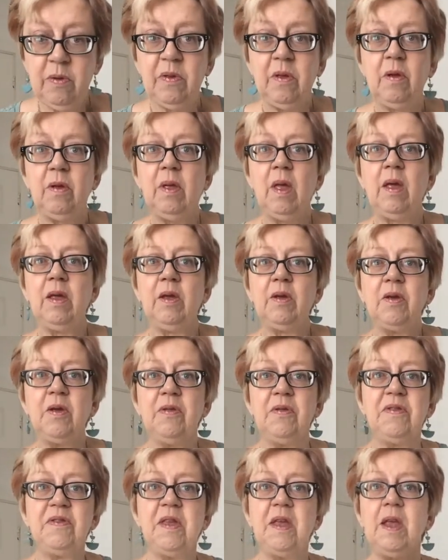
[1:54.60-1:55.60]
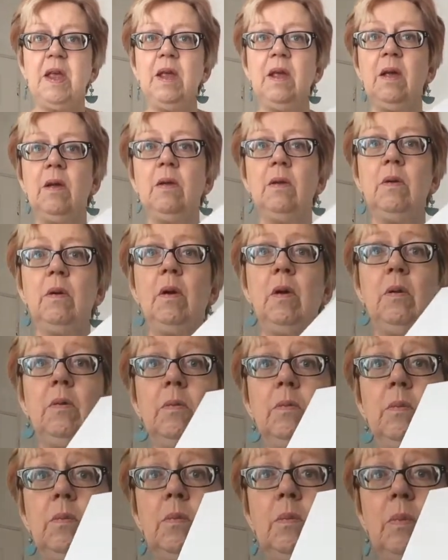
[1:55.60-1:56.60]
there you can see,
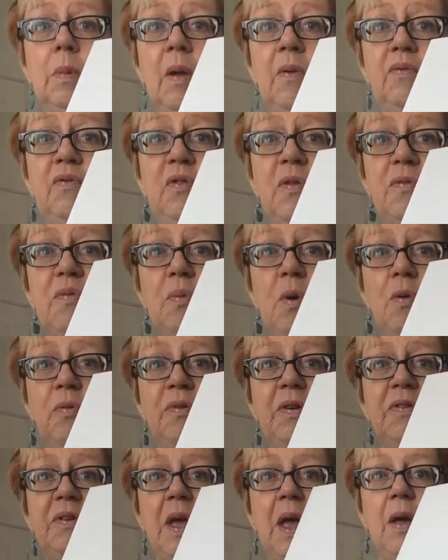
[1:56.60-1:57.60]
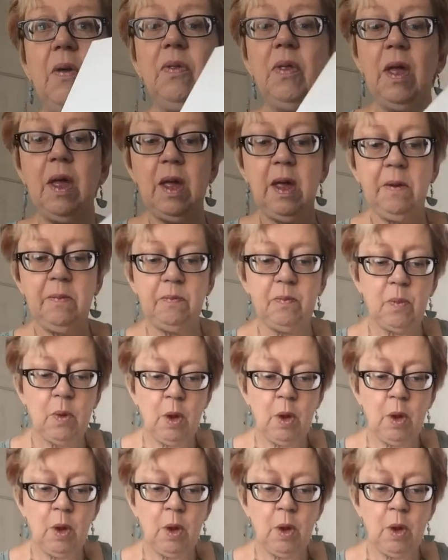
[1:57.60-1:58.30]
I've just rolled it out there.